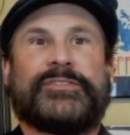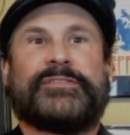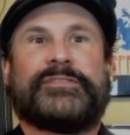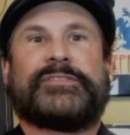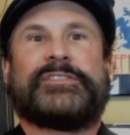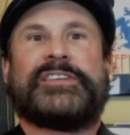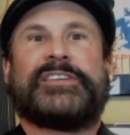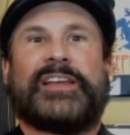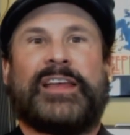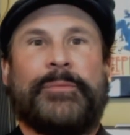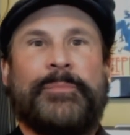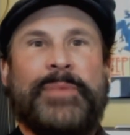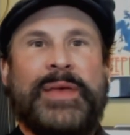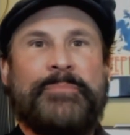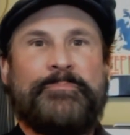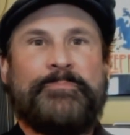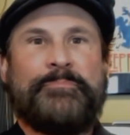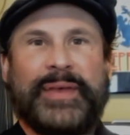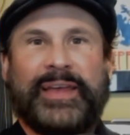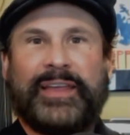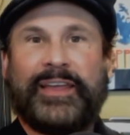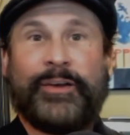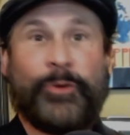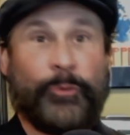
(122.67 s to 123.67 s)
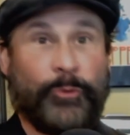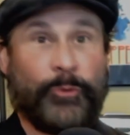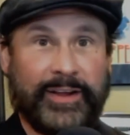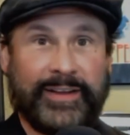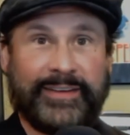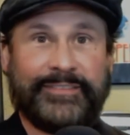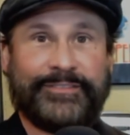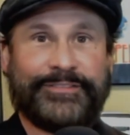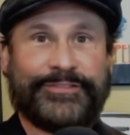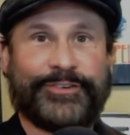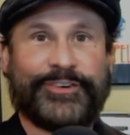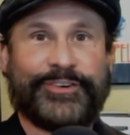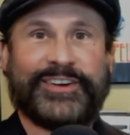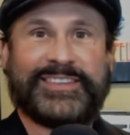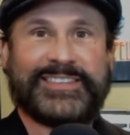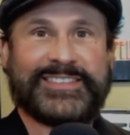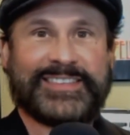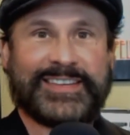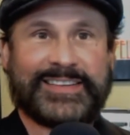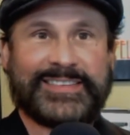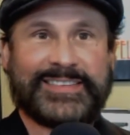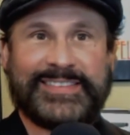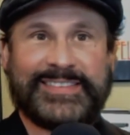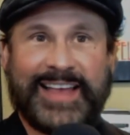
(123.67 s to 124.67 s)
To commend Bitcoin for its
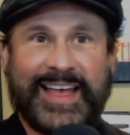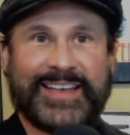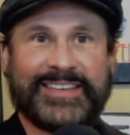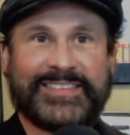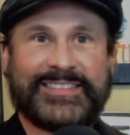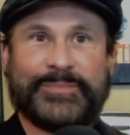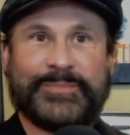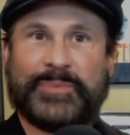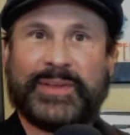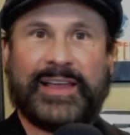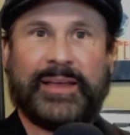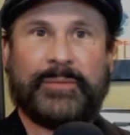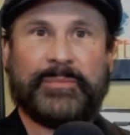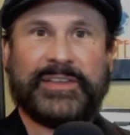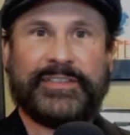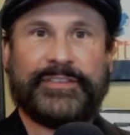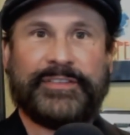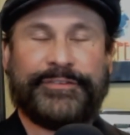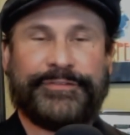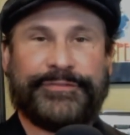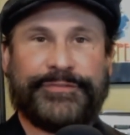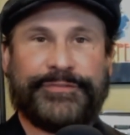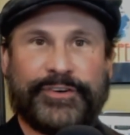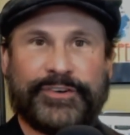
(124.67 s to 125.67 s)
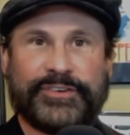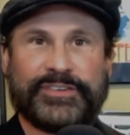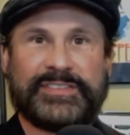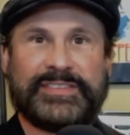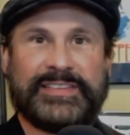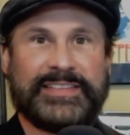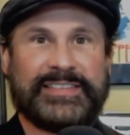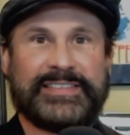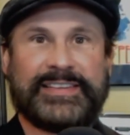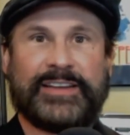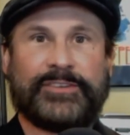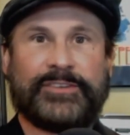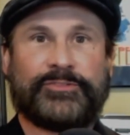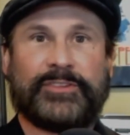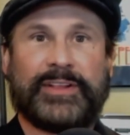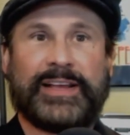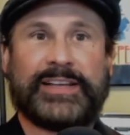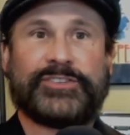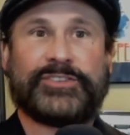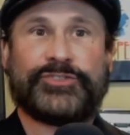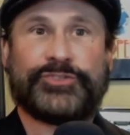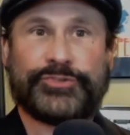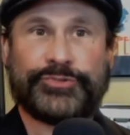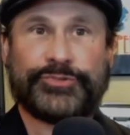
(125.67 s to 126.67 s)
success in becoming the first
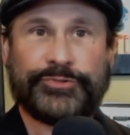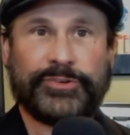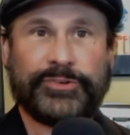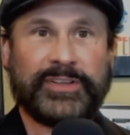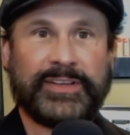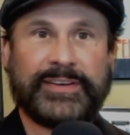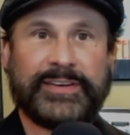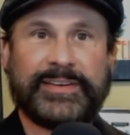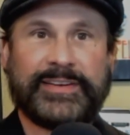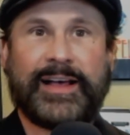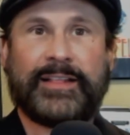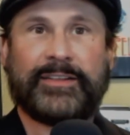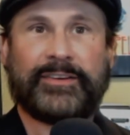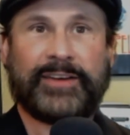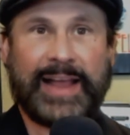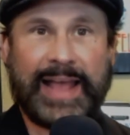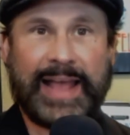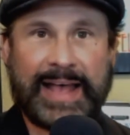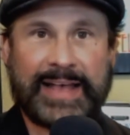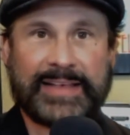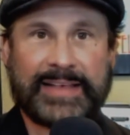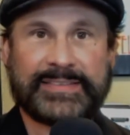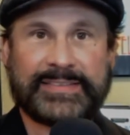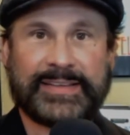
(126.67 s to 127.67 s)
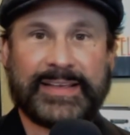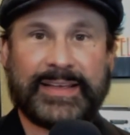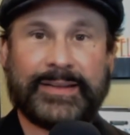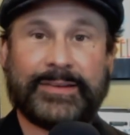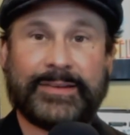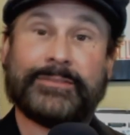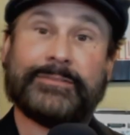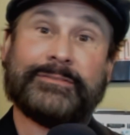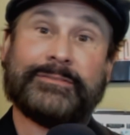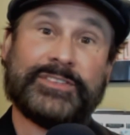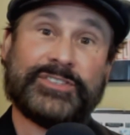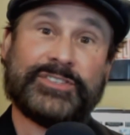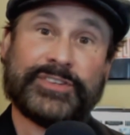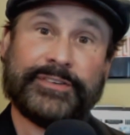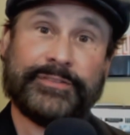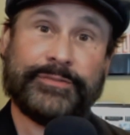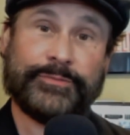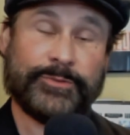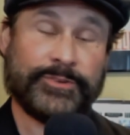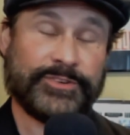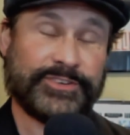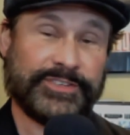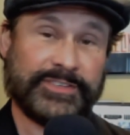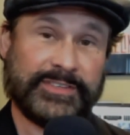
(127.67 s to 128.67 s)
decentralized trillion-dollar asset, which
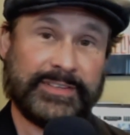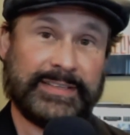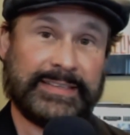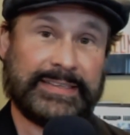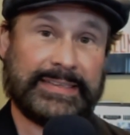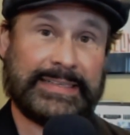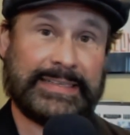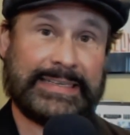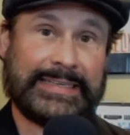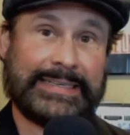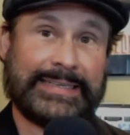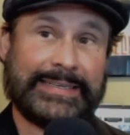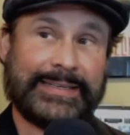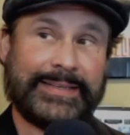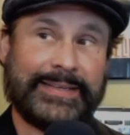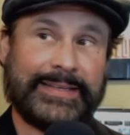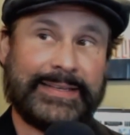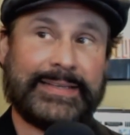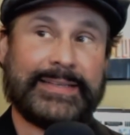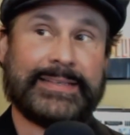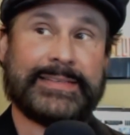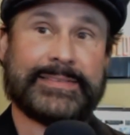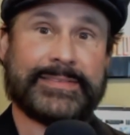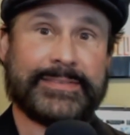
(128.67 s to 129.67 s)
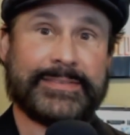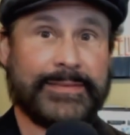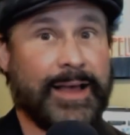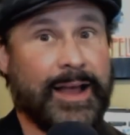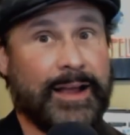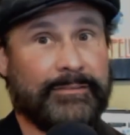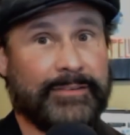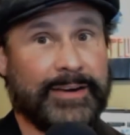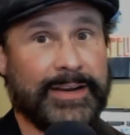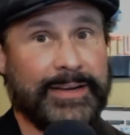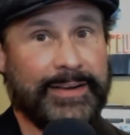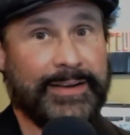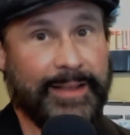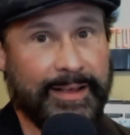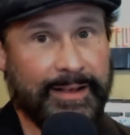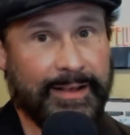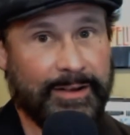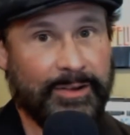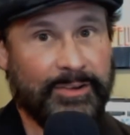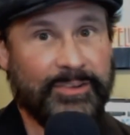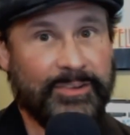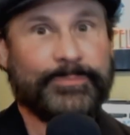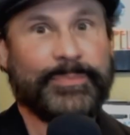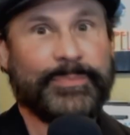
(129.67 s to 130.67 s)
unfortunately it is not right
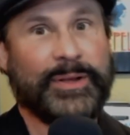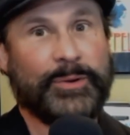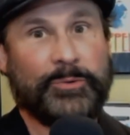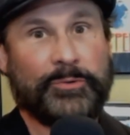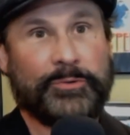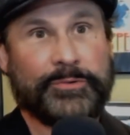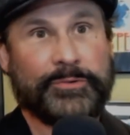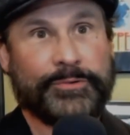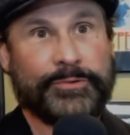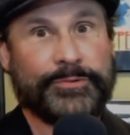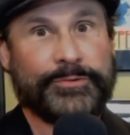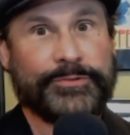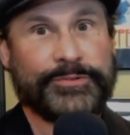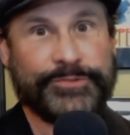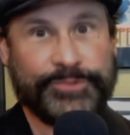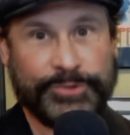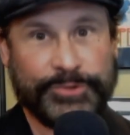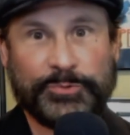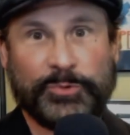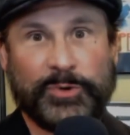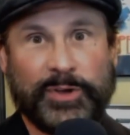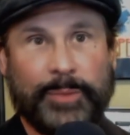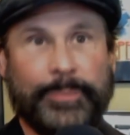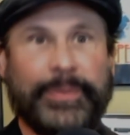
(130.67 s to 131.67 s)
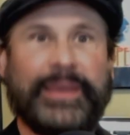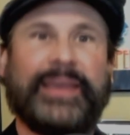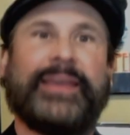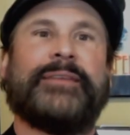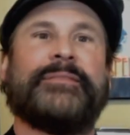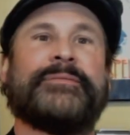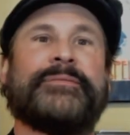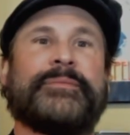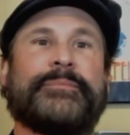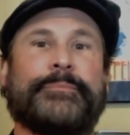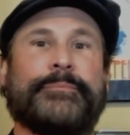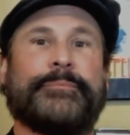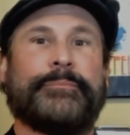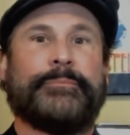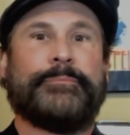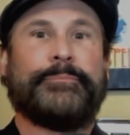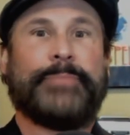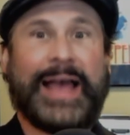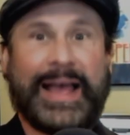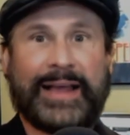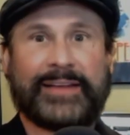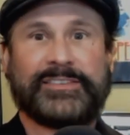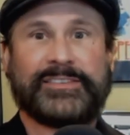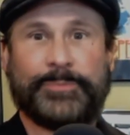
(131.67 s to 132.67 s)
now, but soon will be,
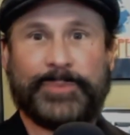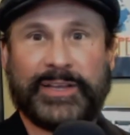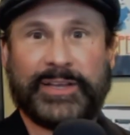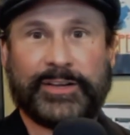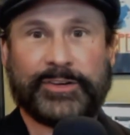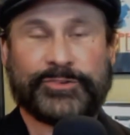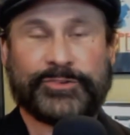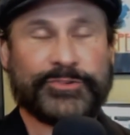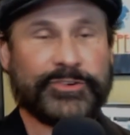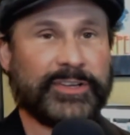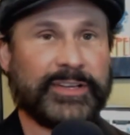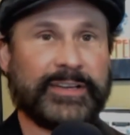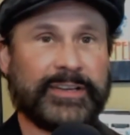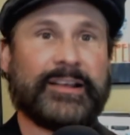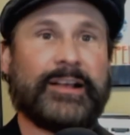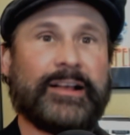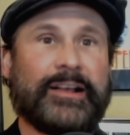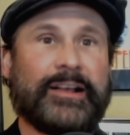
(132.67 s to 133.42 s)
back to being $1 trillion.